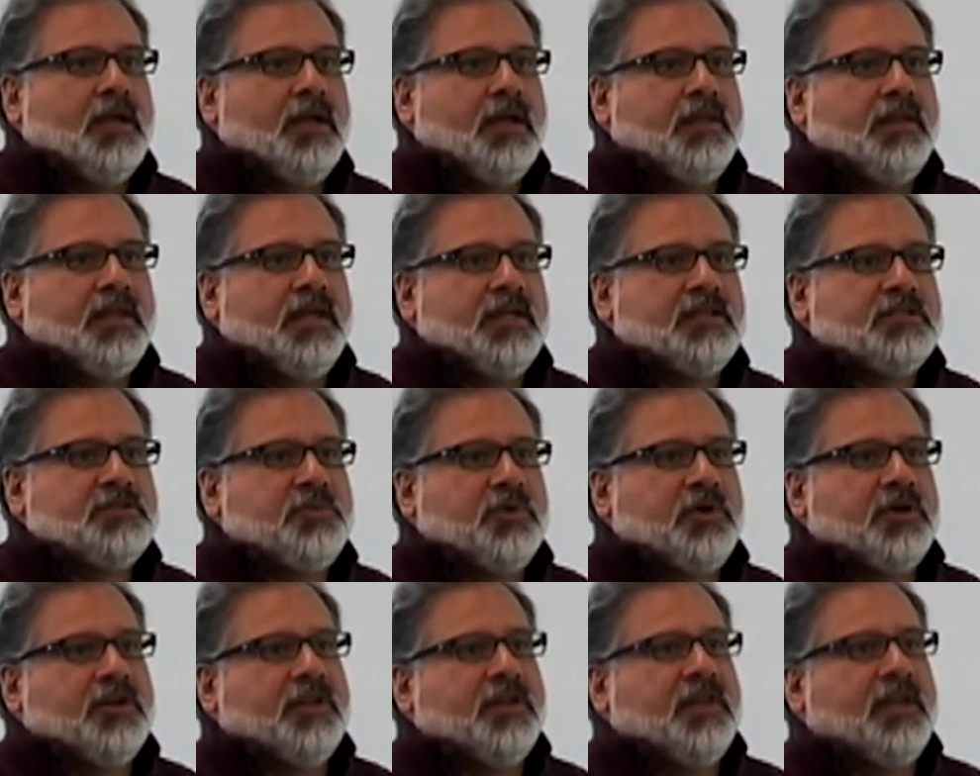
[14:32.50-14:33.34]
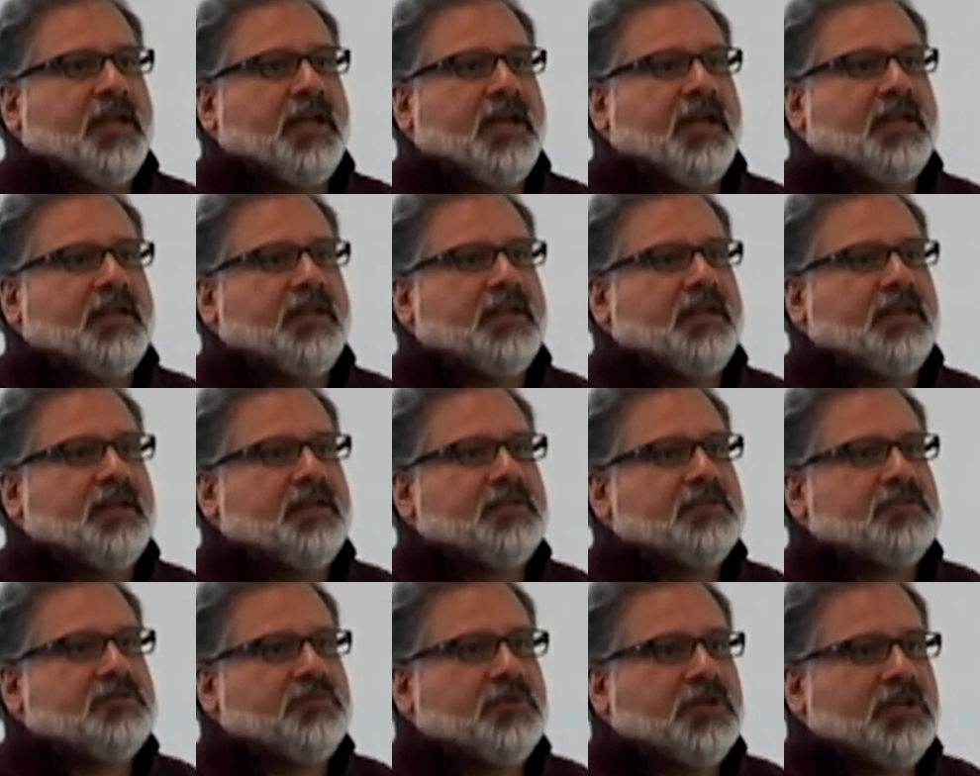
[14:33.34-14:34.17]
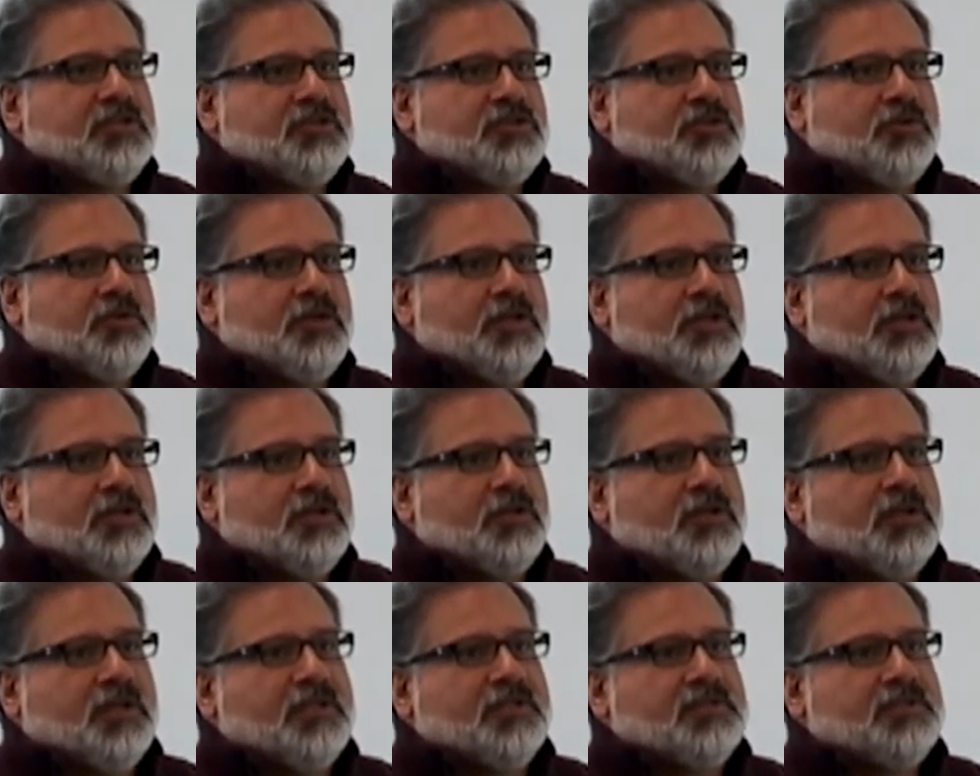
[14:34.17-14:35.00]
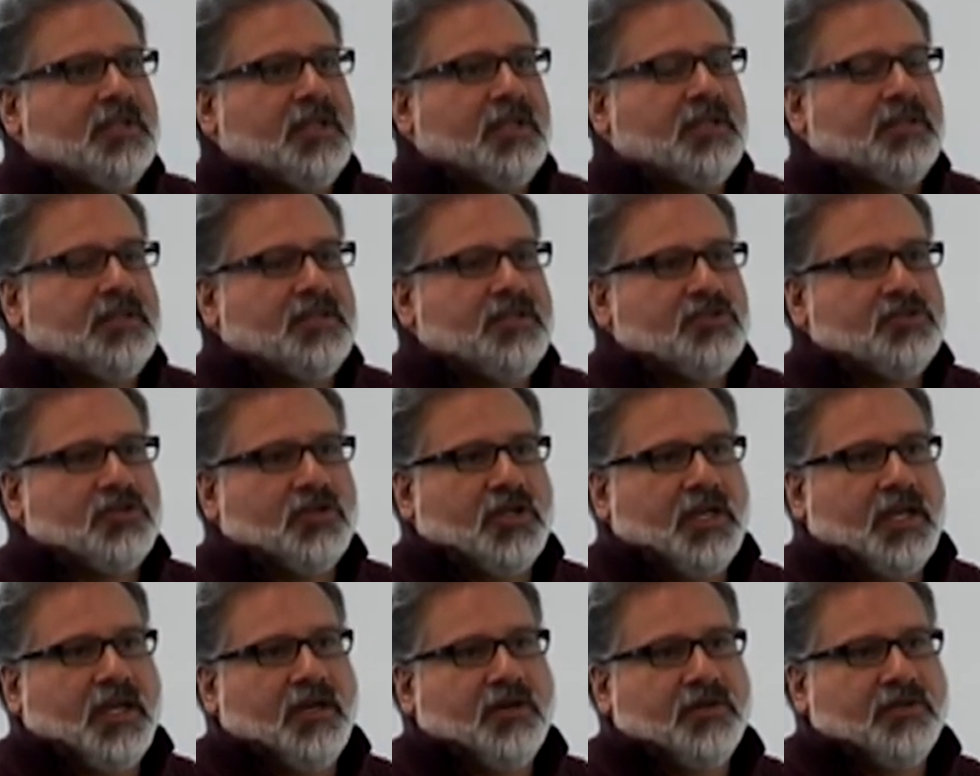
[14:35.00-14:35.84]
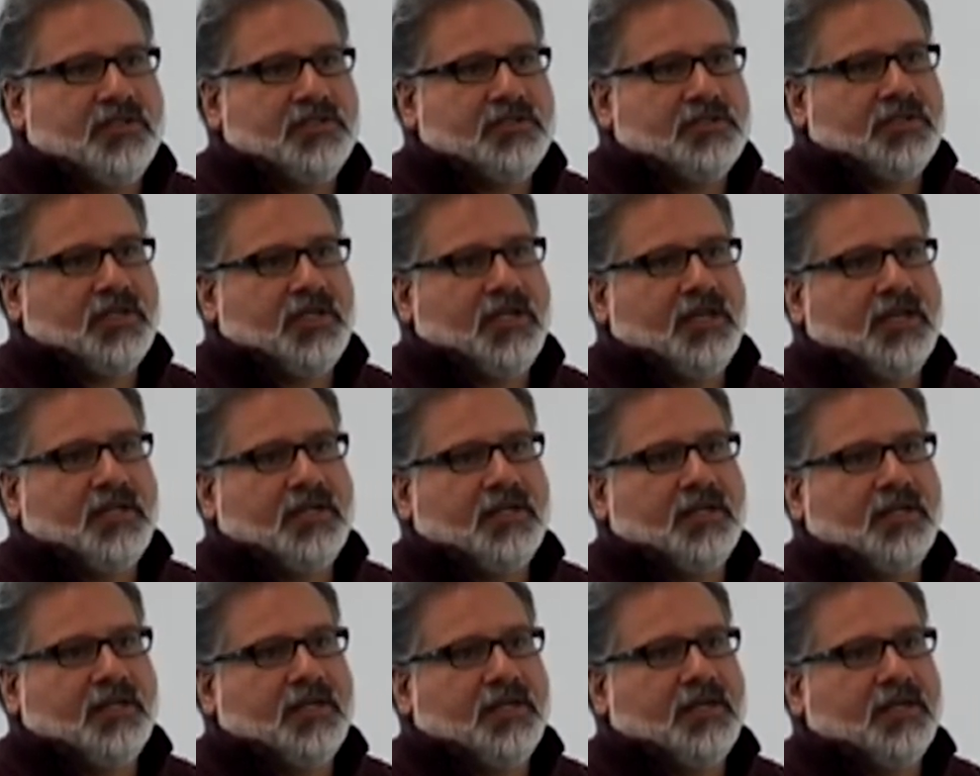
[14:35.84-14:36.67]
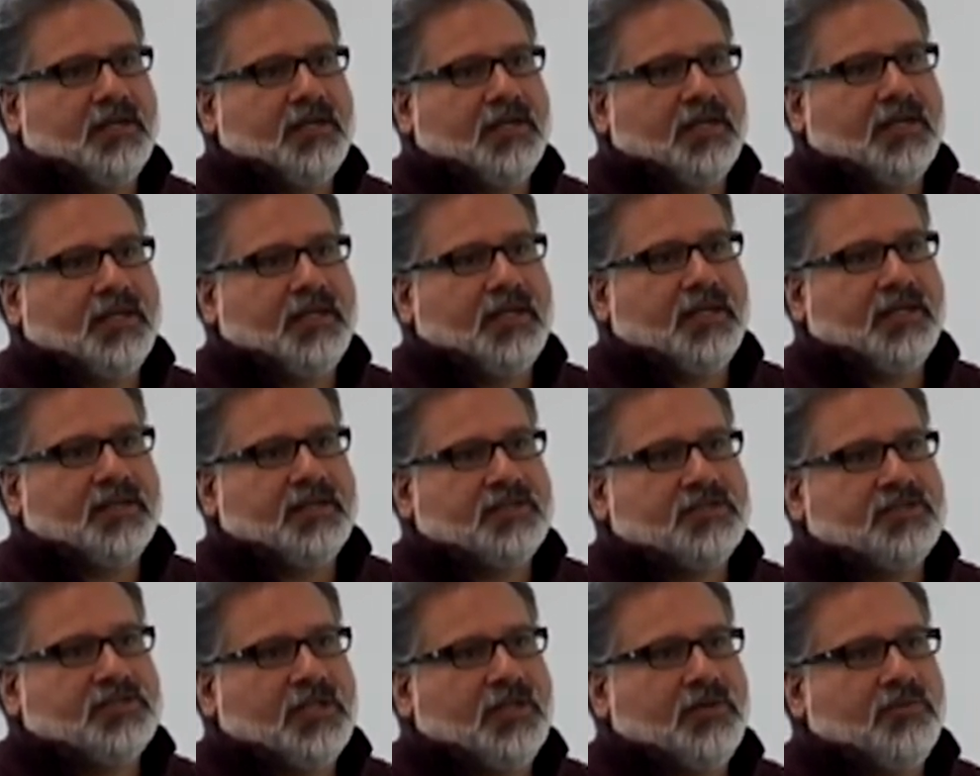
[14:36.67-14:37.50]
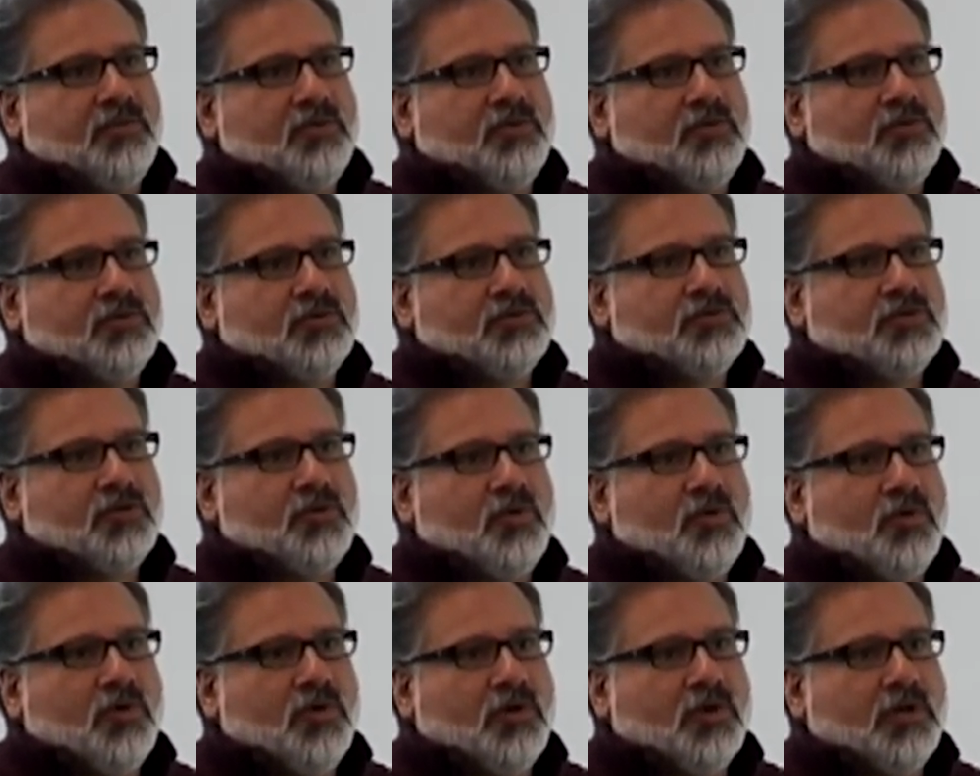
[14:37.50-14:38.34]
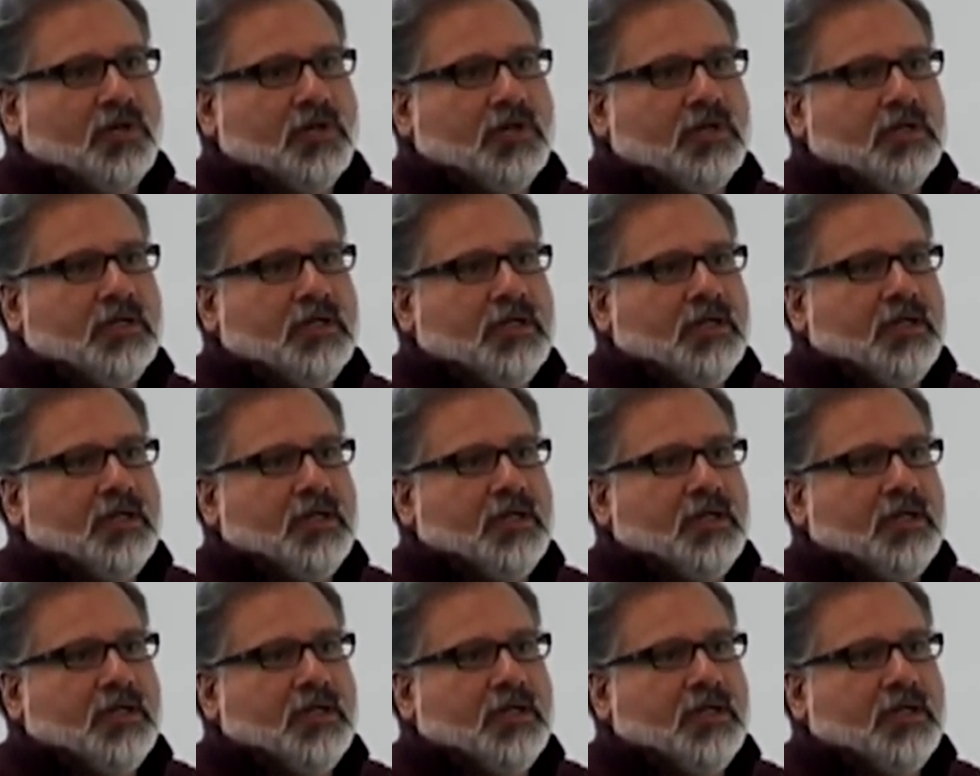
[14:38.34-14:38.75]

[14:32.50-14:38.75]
And then as part of that is what I show here is that these are counties that, uh, again, that the state will score.